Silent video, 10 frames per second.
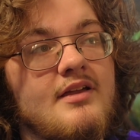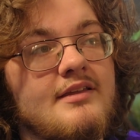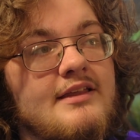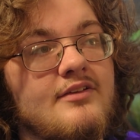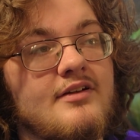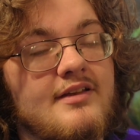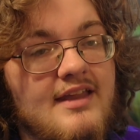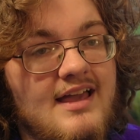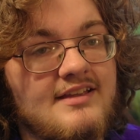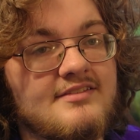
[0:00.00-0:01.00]
They look
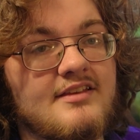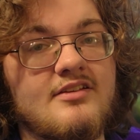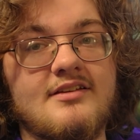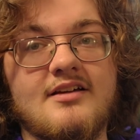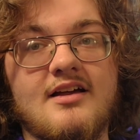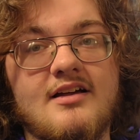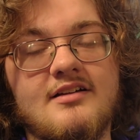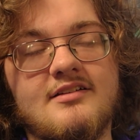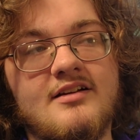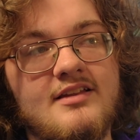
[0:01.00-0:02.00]
nice, they look
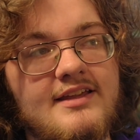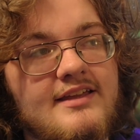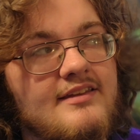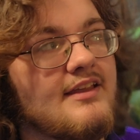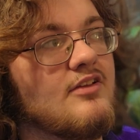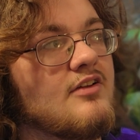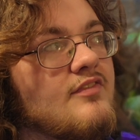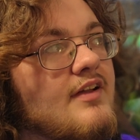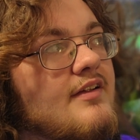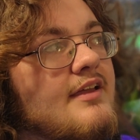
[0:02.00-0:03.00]
clean, they look
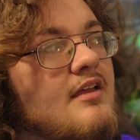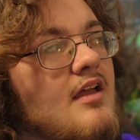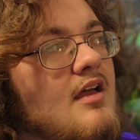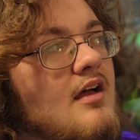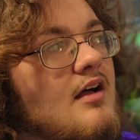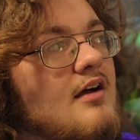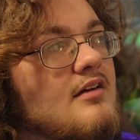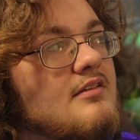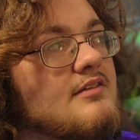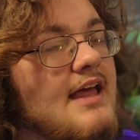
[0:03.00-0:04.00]
very
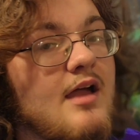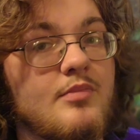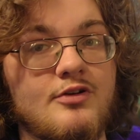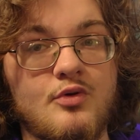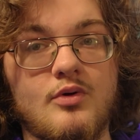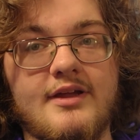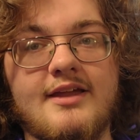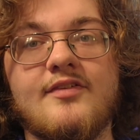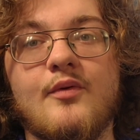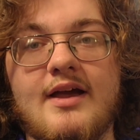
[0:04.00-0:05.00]
laboratory,
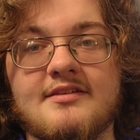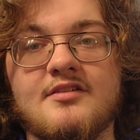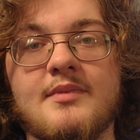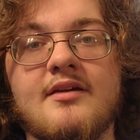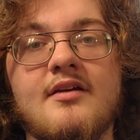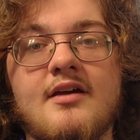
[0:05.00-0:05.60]
if you ask me.